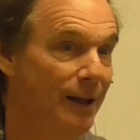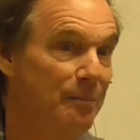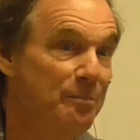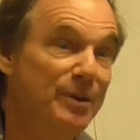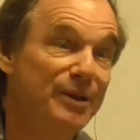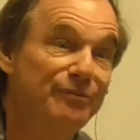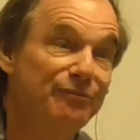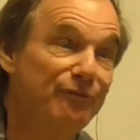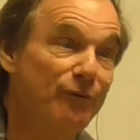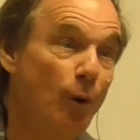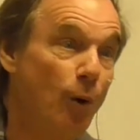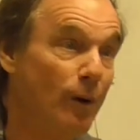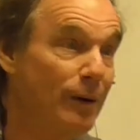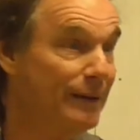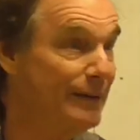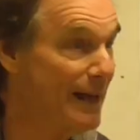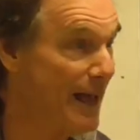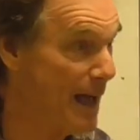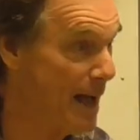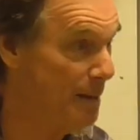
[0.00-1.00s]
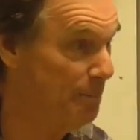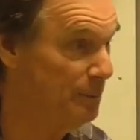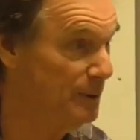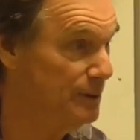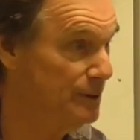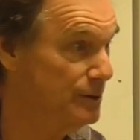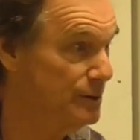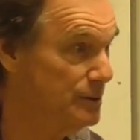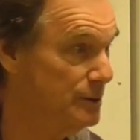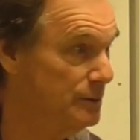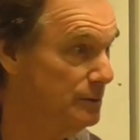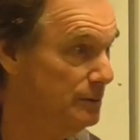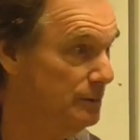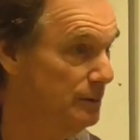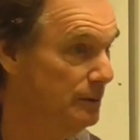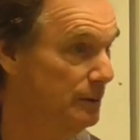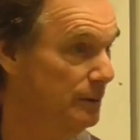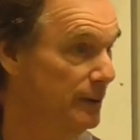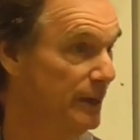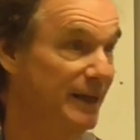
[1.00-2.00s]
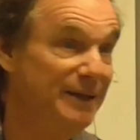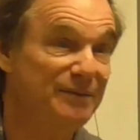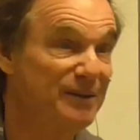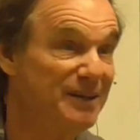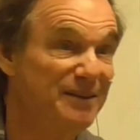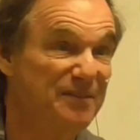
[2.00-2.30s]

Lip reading: before it happens, even